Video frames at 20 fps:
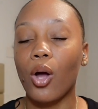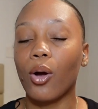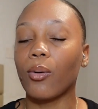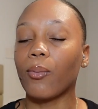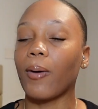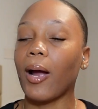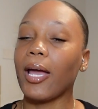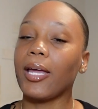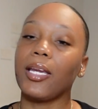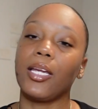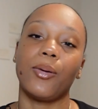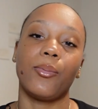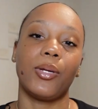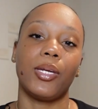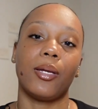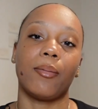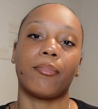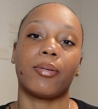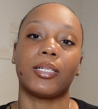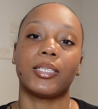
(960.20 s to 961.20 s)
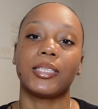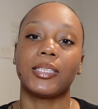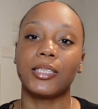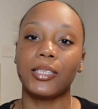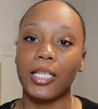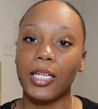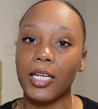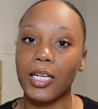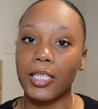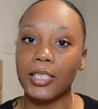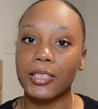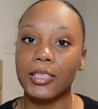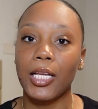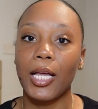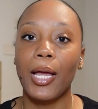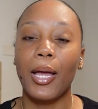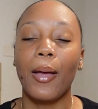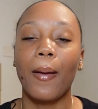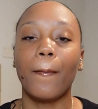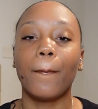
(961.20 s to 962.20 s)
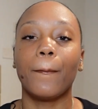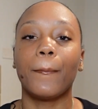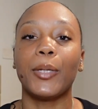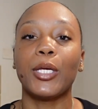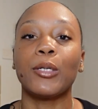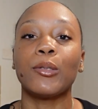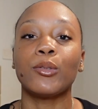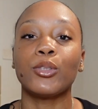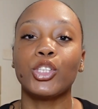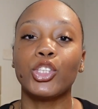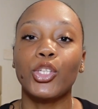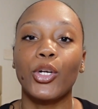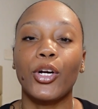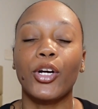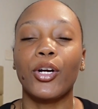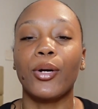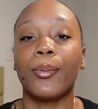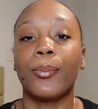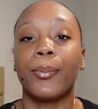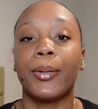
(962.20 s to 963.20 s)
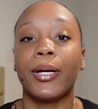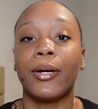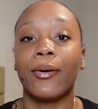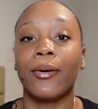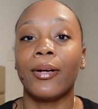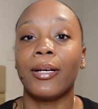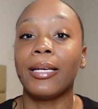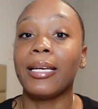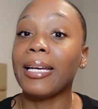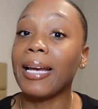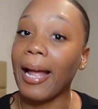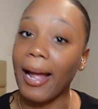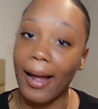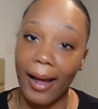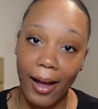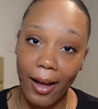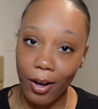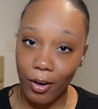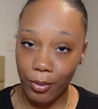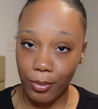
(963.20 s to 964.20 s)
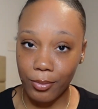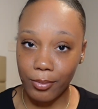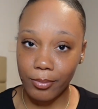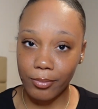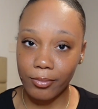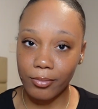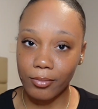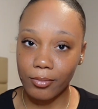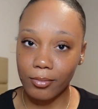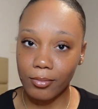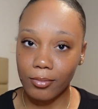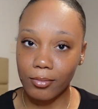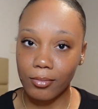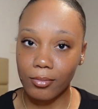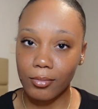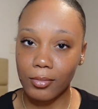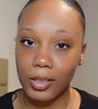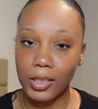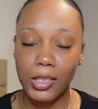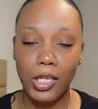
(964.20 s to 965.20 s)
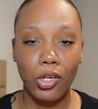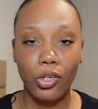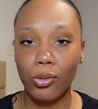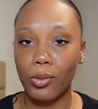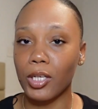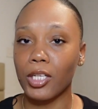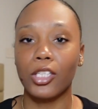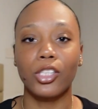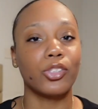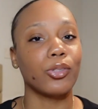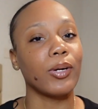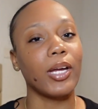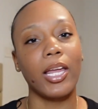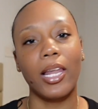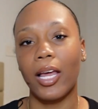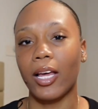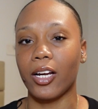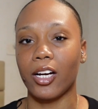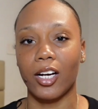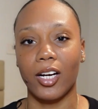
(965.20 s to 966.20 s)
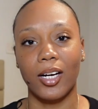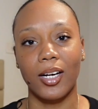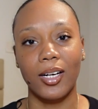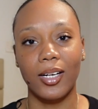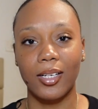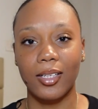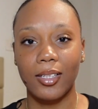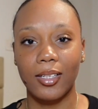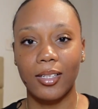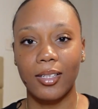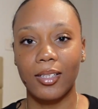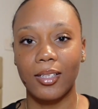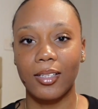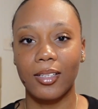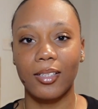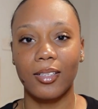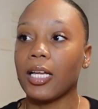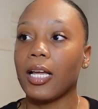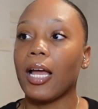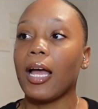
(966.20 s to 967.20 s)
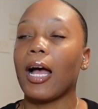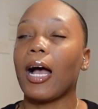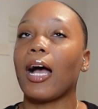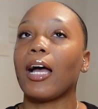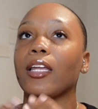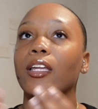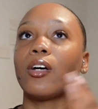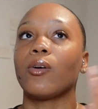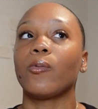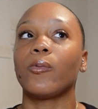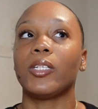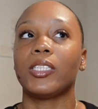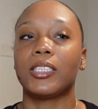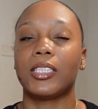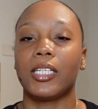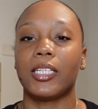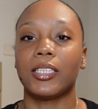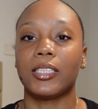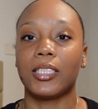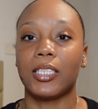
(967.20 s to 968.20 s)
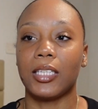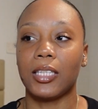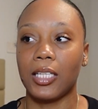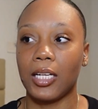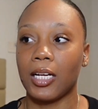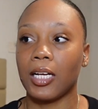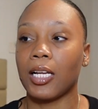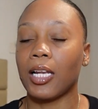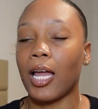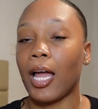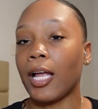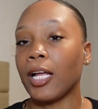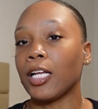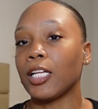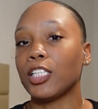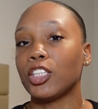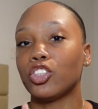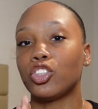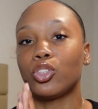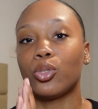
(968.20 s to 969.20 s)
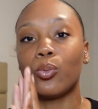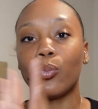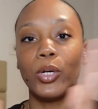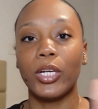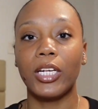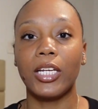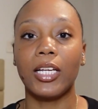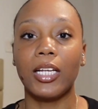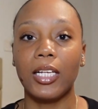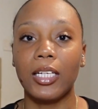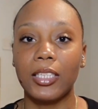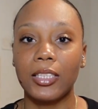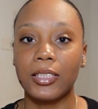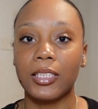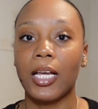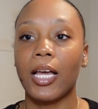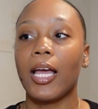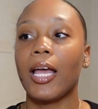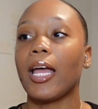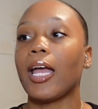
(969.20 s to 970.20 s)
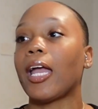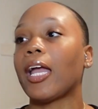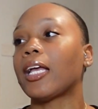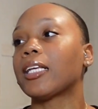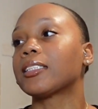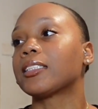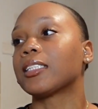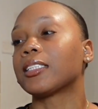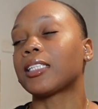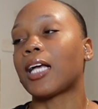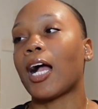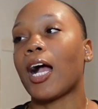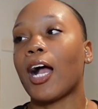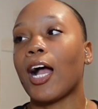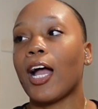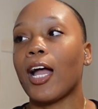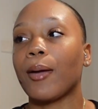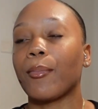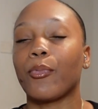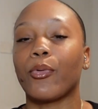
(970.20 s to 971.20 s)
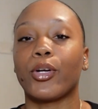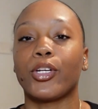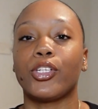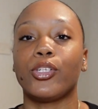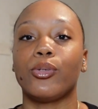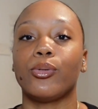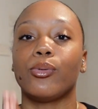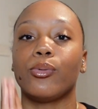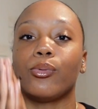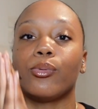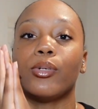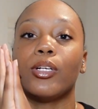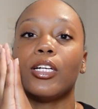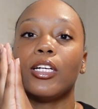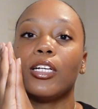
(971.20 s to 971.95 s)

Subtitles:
right in with number 6. Build your career now so you can enjoy it later. I know we tend to think like 20s is the time where you